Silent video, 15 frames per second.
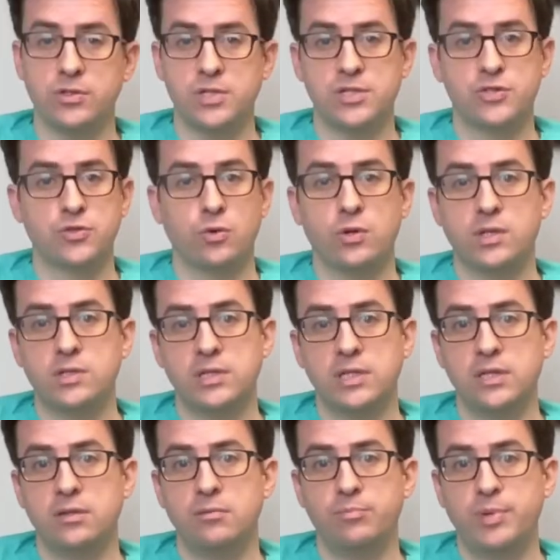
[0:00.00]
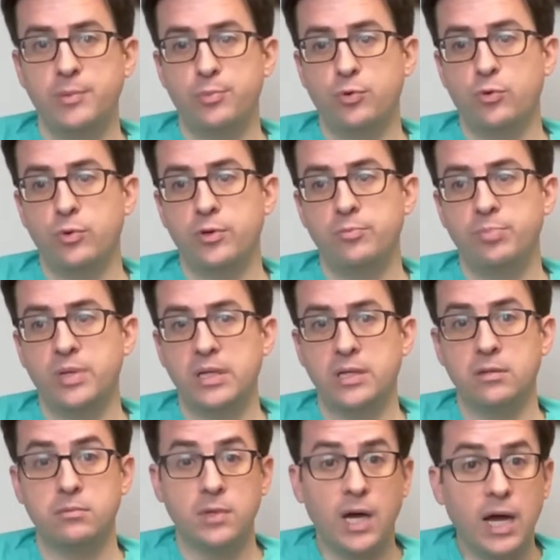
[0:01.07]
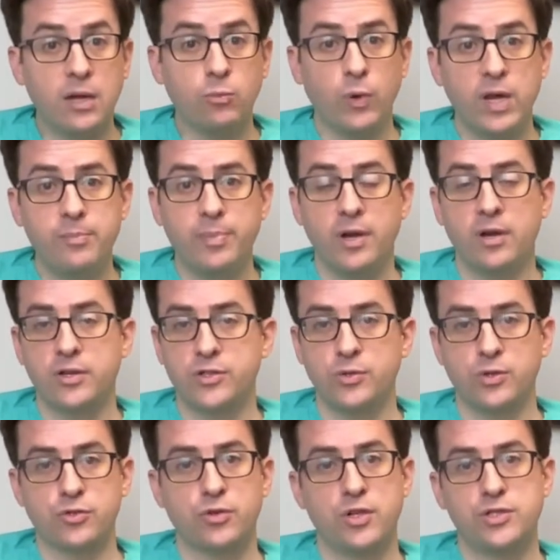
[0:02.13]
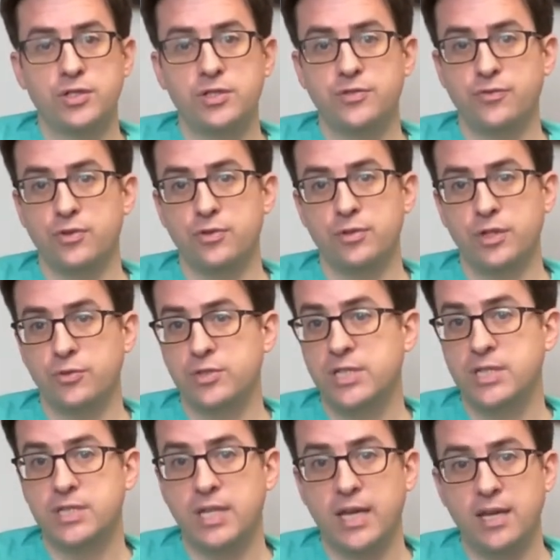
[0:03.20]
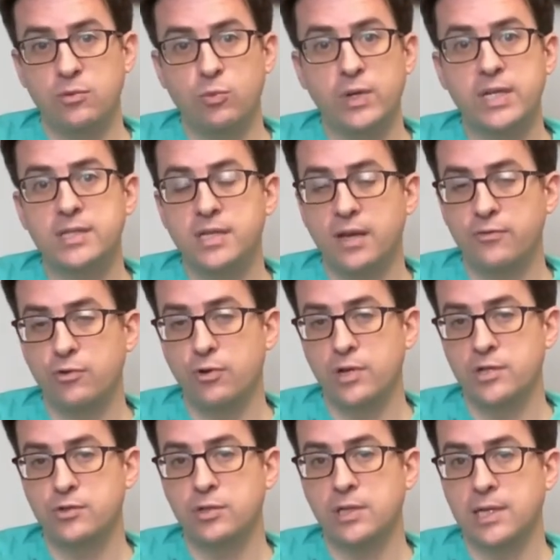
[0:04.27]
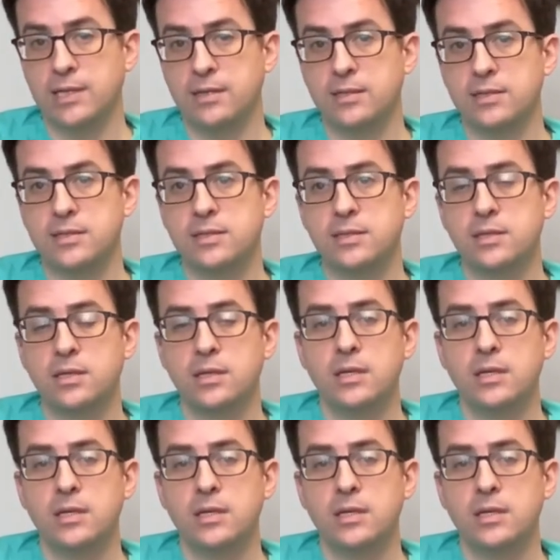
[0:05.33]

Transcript: Historically, people would be non-weight bearing, so on crutches for you know six to eight weeks after an injury like this.